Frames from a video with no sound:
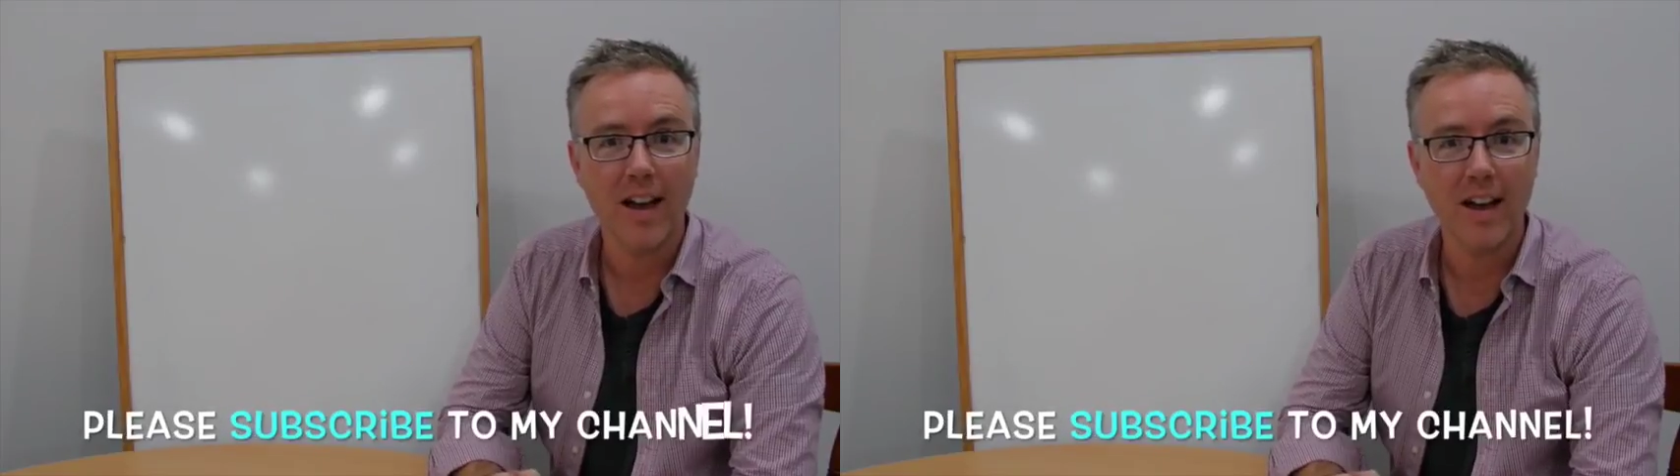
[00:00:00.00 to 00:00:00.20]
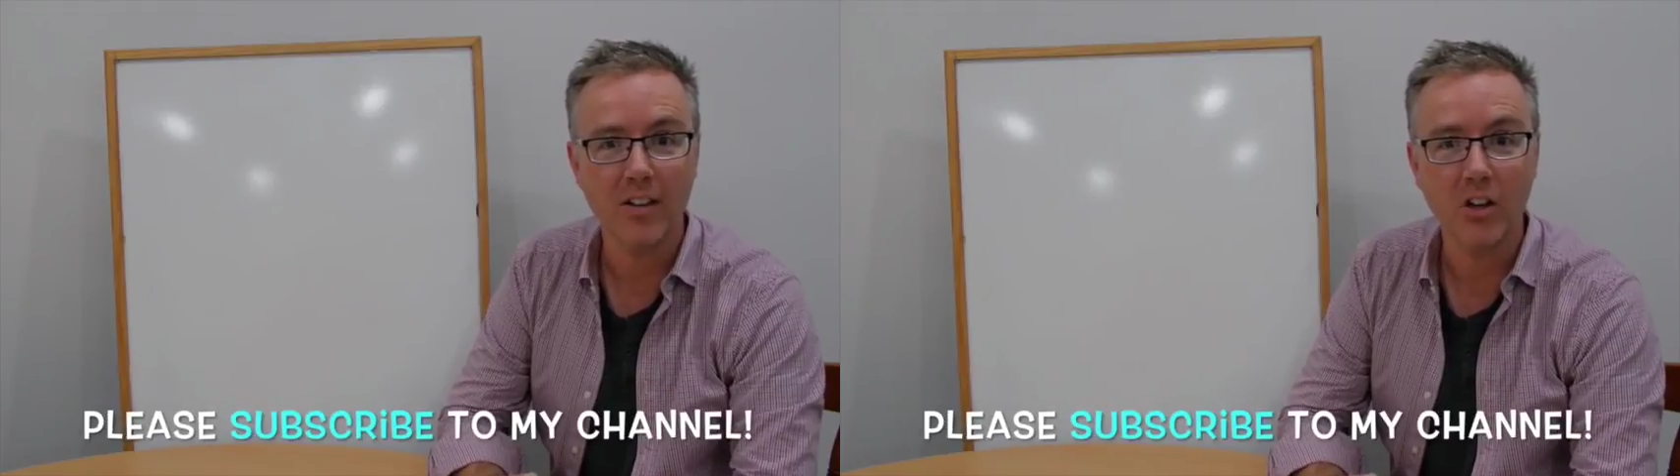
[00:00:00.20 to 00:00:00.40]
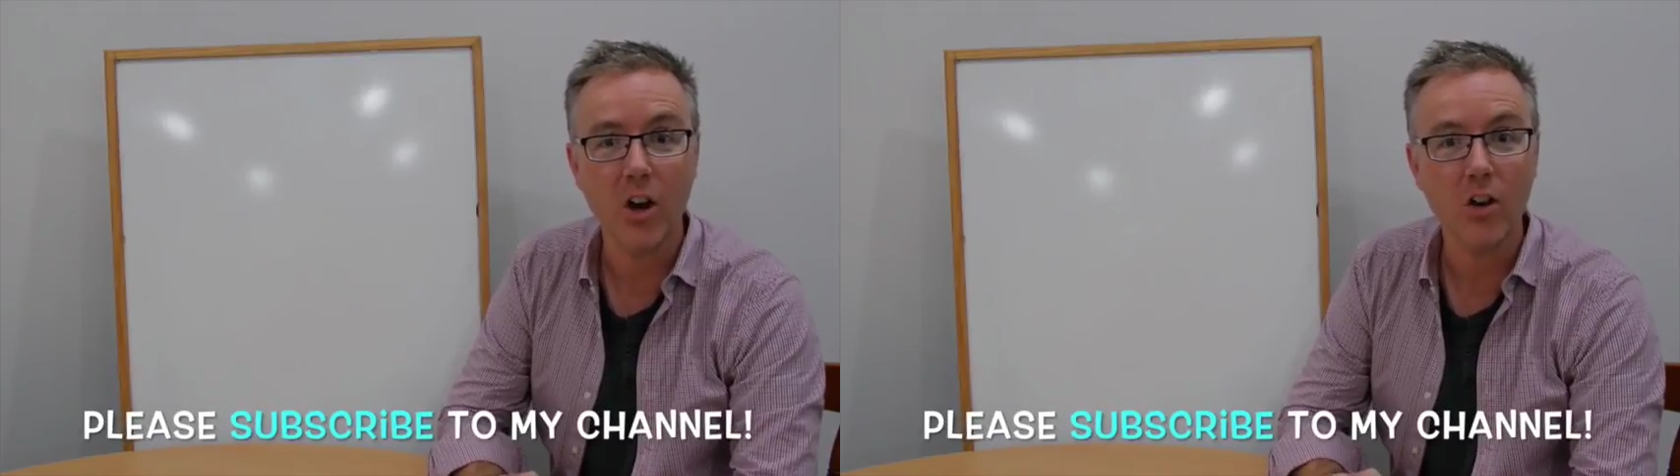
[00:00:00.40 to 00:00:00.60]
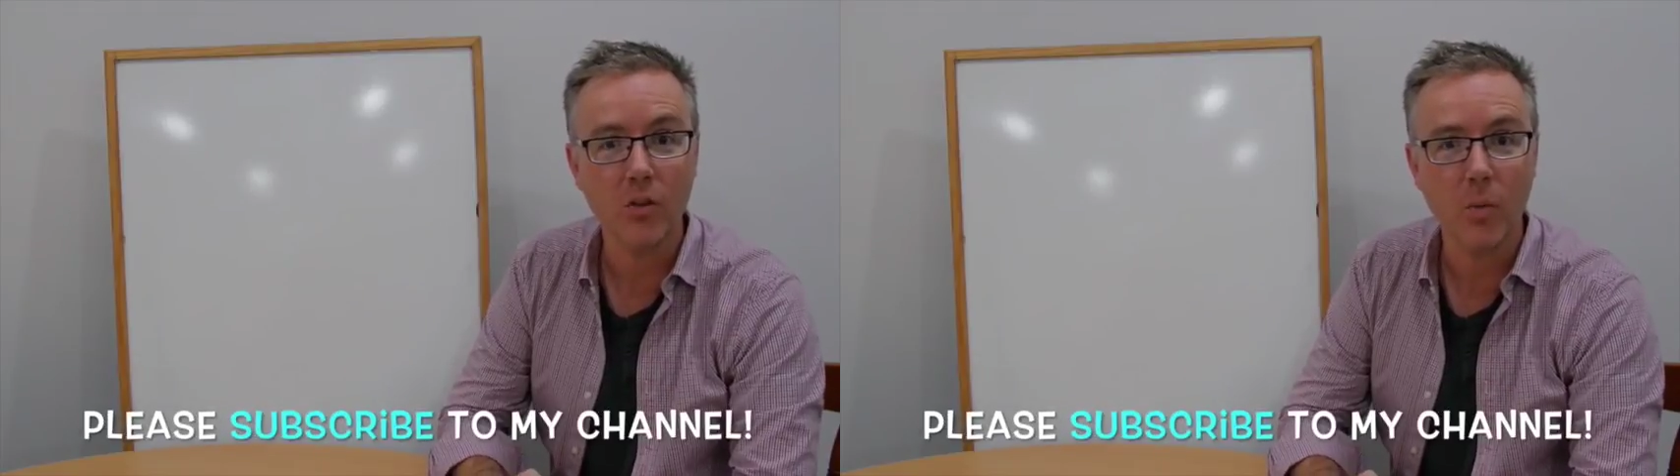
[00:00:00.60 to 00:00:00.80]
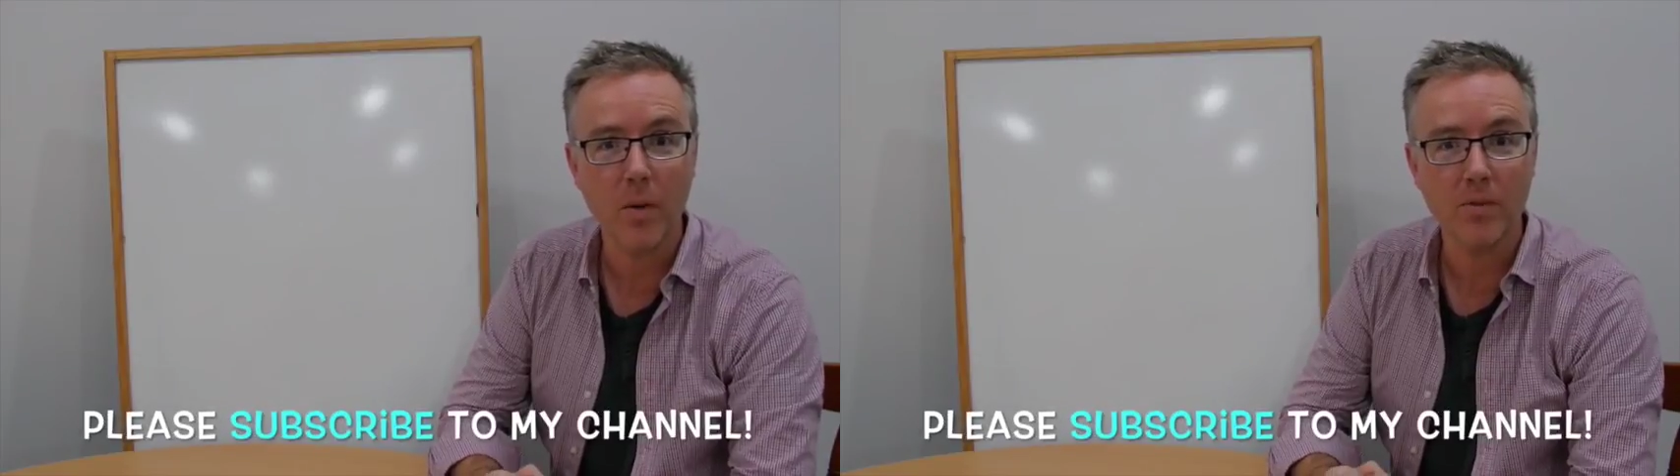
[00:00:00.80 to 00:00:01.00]
and go to
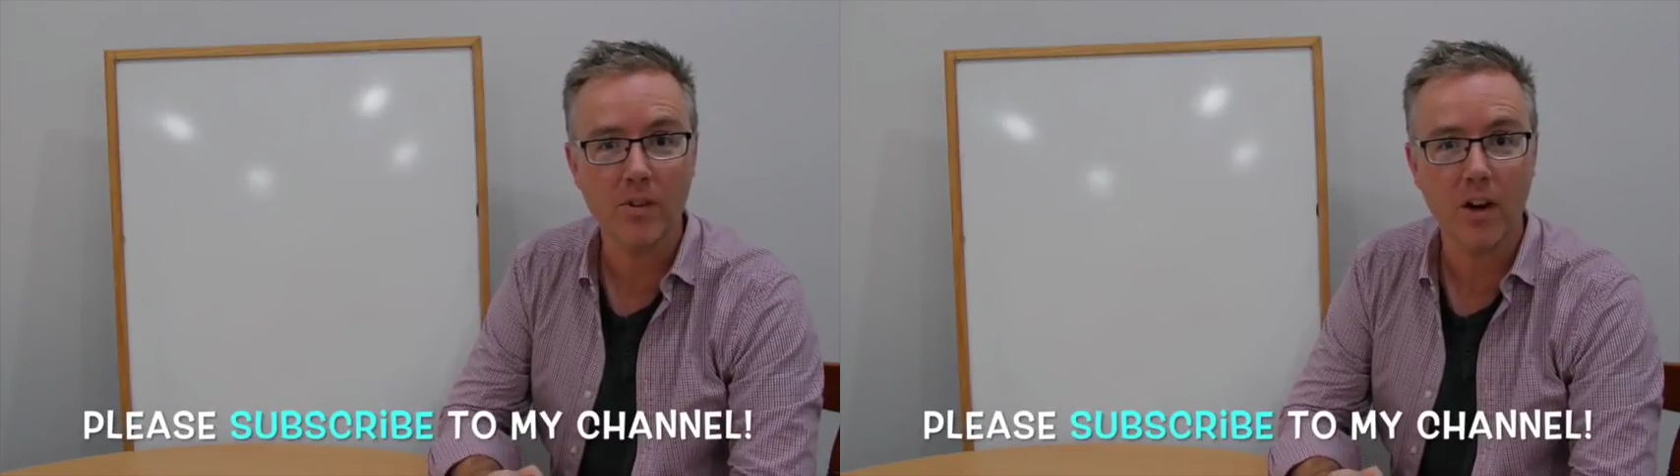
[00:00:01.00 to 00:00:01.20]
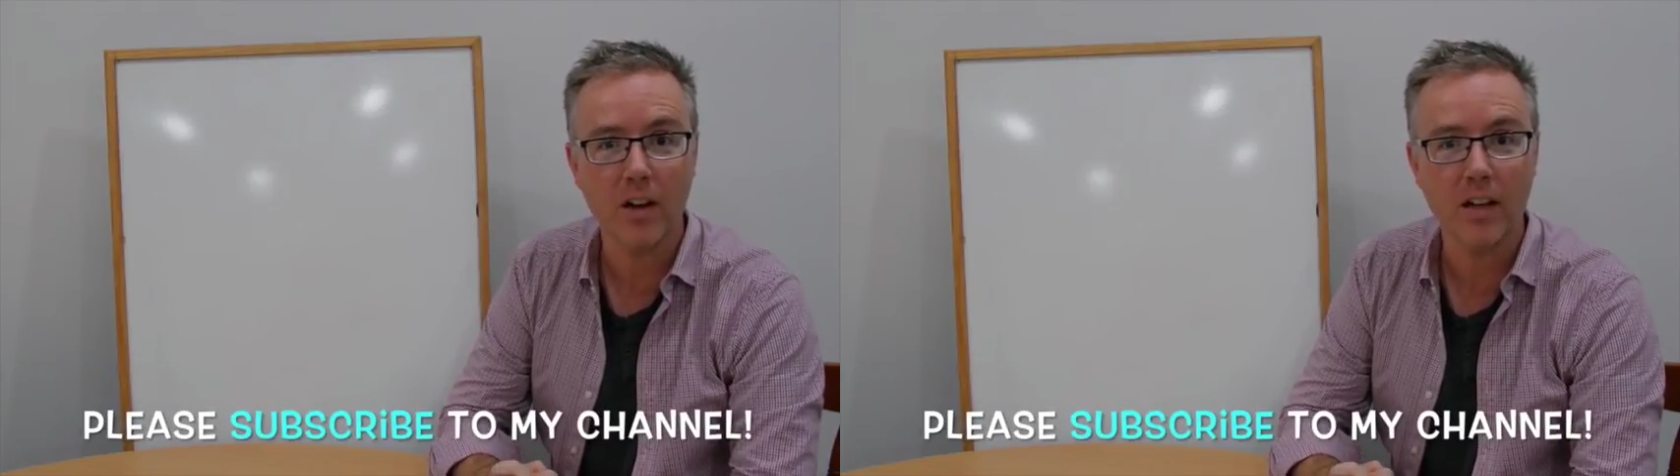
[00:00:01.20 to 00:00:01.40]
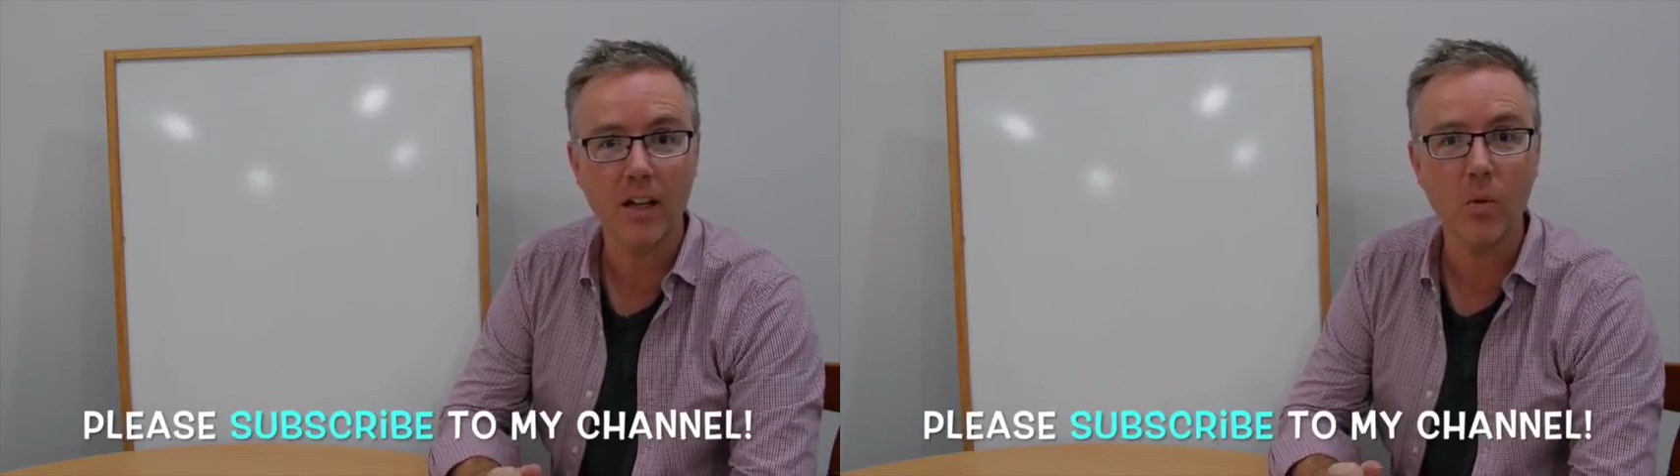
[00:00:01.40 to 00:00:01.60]
the website